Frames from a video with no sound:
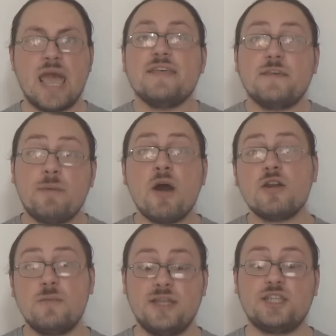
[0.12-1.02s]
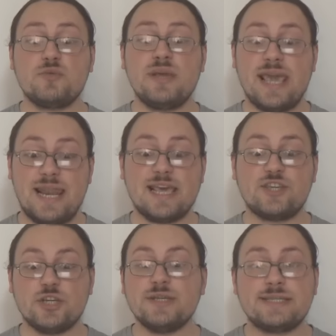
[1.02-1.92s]
The parliamentary
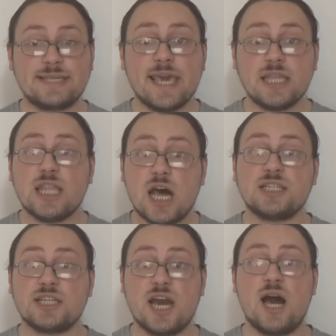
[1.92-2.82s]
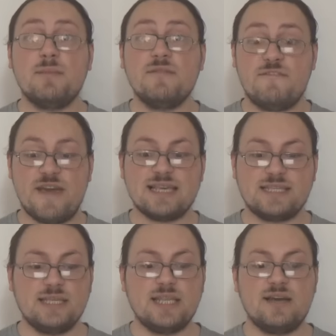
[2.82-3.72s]
elections cannot come
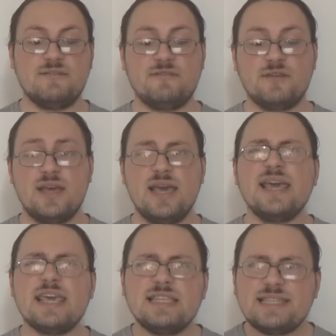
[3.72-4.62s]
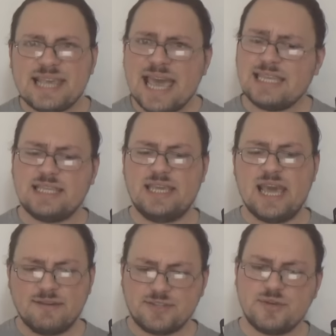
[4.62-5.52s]
fast enough.
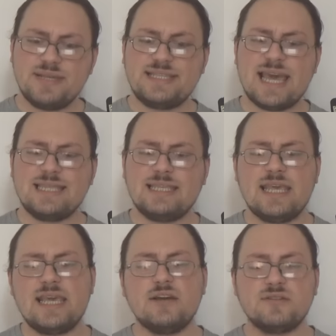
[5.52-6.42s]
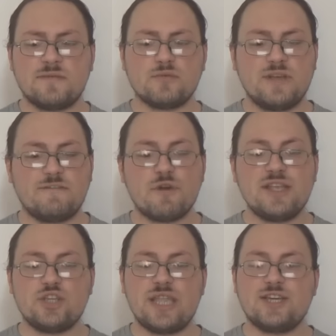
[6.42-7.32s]
Insanity after insanity goes through the
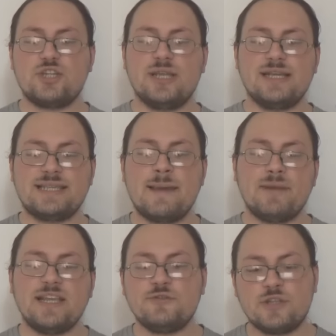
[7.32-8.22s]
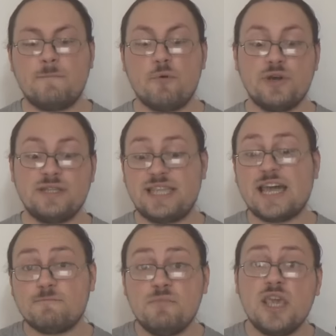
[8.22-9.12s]
French National Assembly to the point
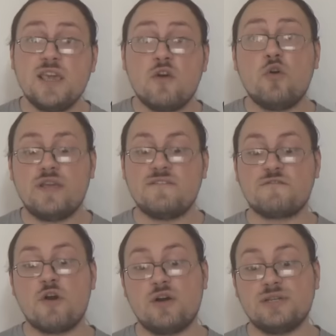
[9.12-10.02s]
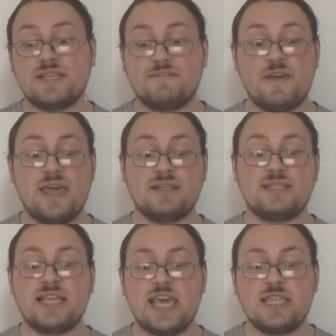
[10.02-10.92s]
that me calling France a
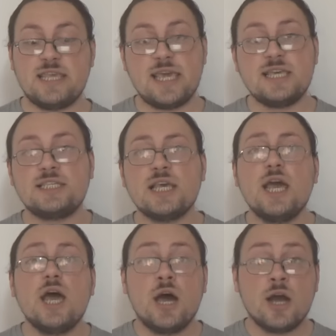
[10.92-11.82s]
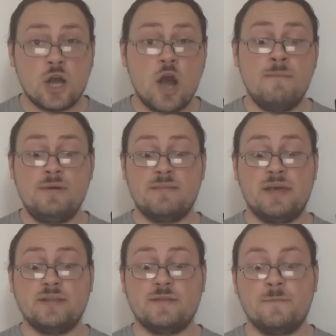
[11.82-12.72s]
failed state is a
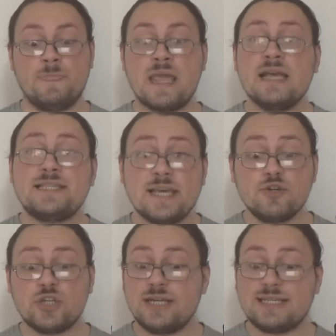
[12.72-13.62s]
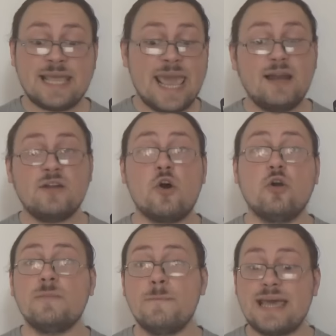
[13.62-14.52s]
compliment. Socialist
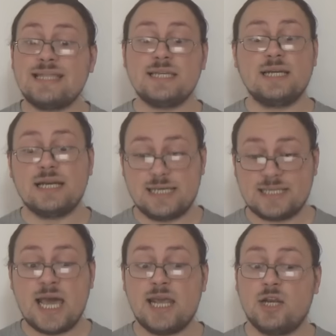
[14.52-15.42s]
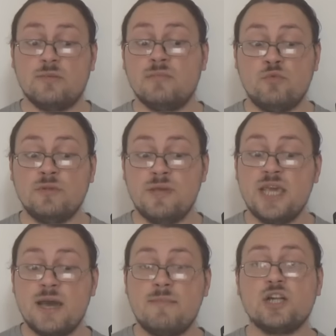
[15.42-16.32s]
hellhole mental asylum would
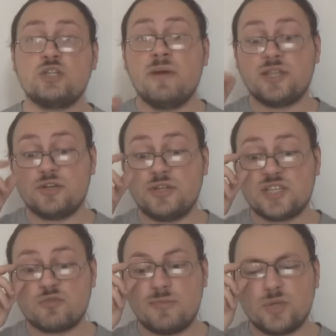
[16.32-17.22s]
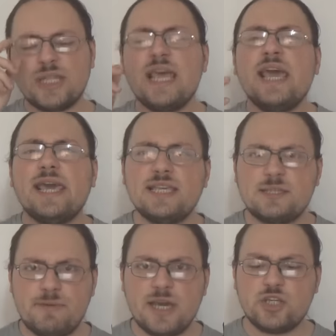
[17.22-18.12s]
be a much better description,
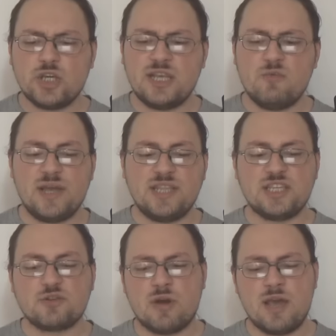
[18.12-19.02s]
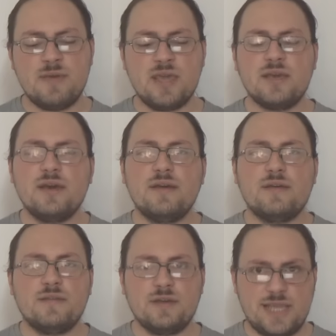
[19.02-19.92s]
especially when describing
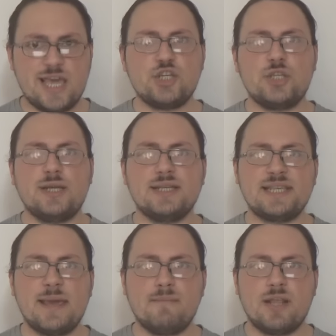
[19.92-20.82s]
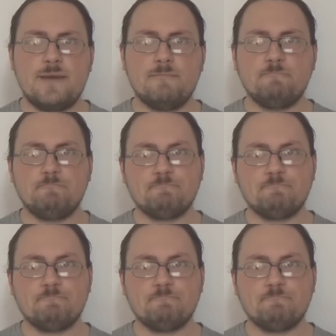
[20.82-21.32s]
the National Assembly.